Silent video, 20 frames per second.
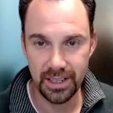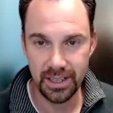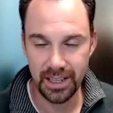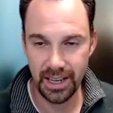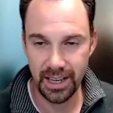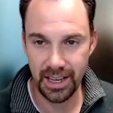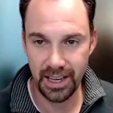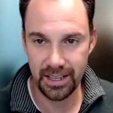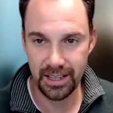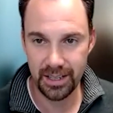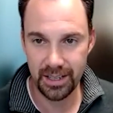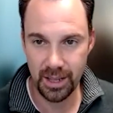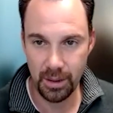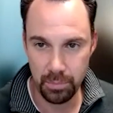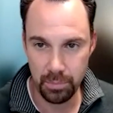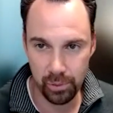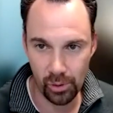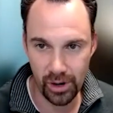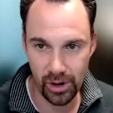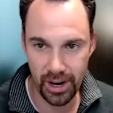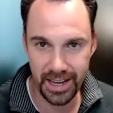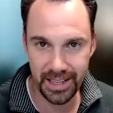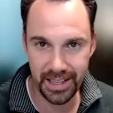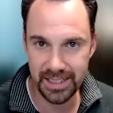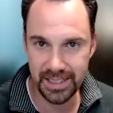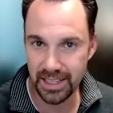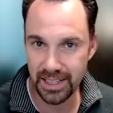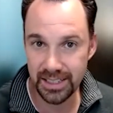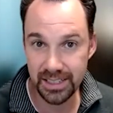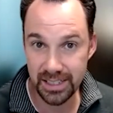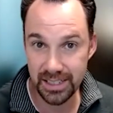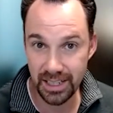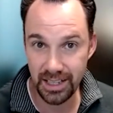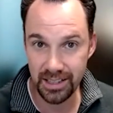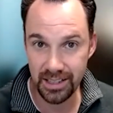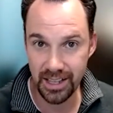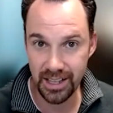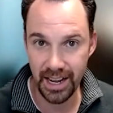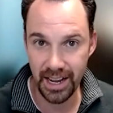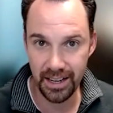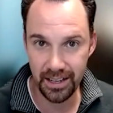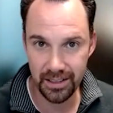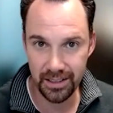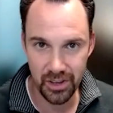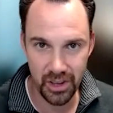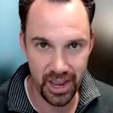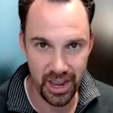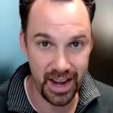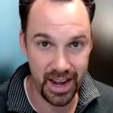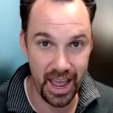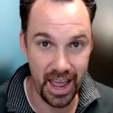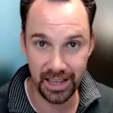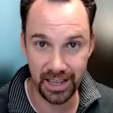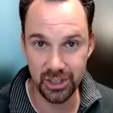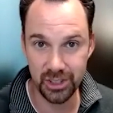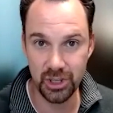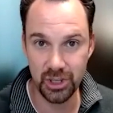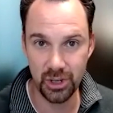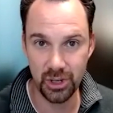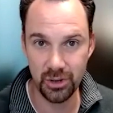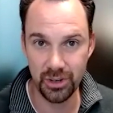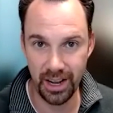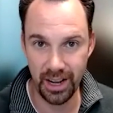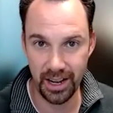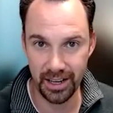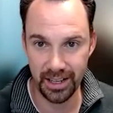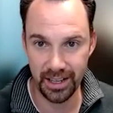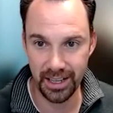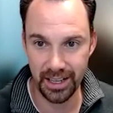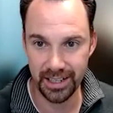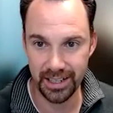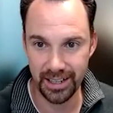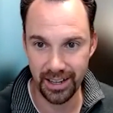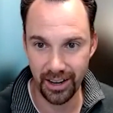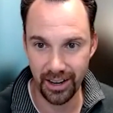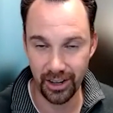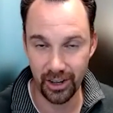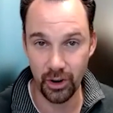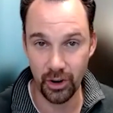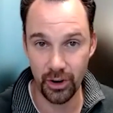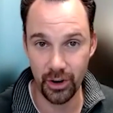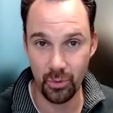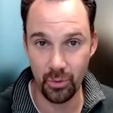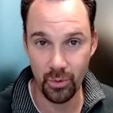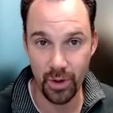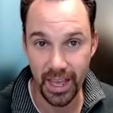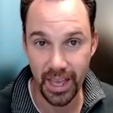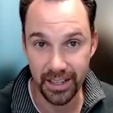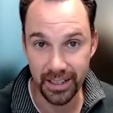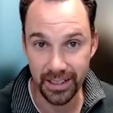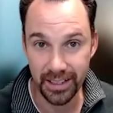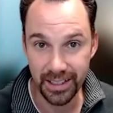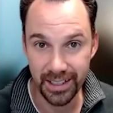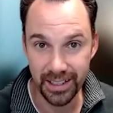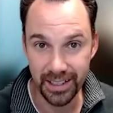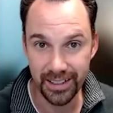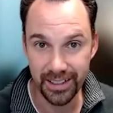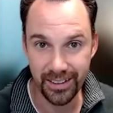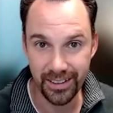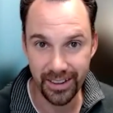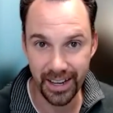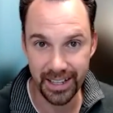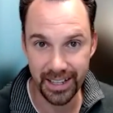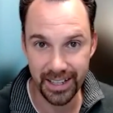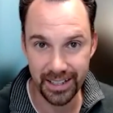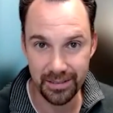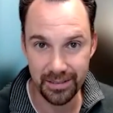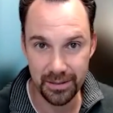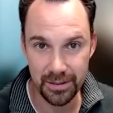And the brands that see that and execute on it are going to win, right?